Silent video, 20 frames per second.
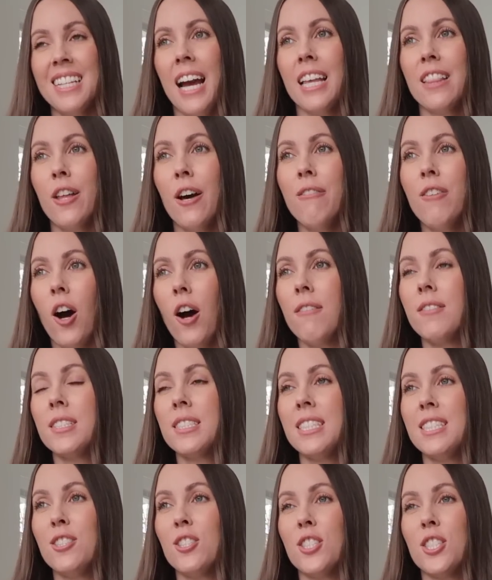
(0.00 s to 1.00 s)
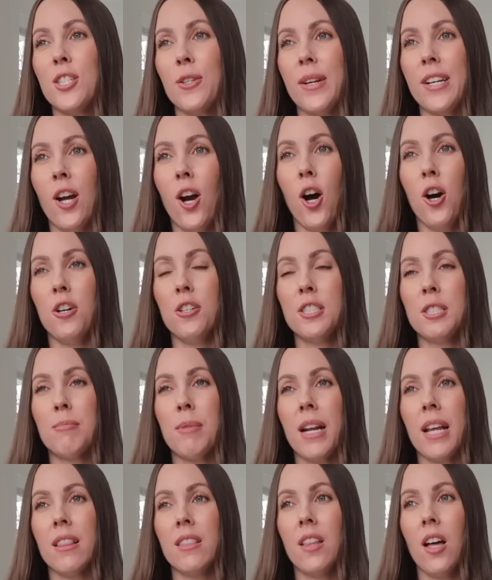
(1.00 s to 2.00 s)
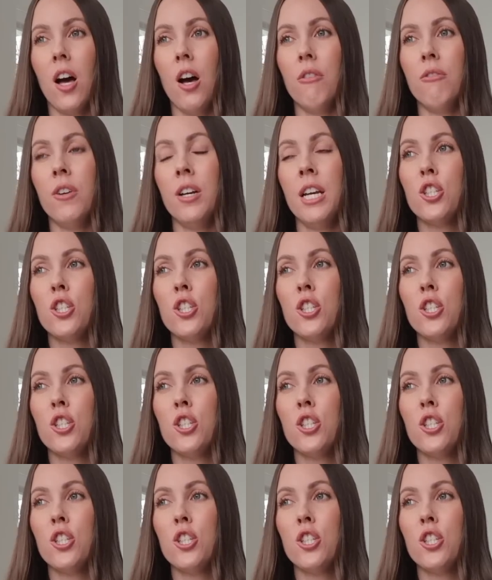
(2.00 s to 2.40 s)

I love obviously just doing hauls, but I love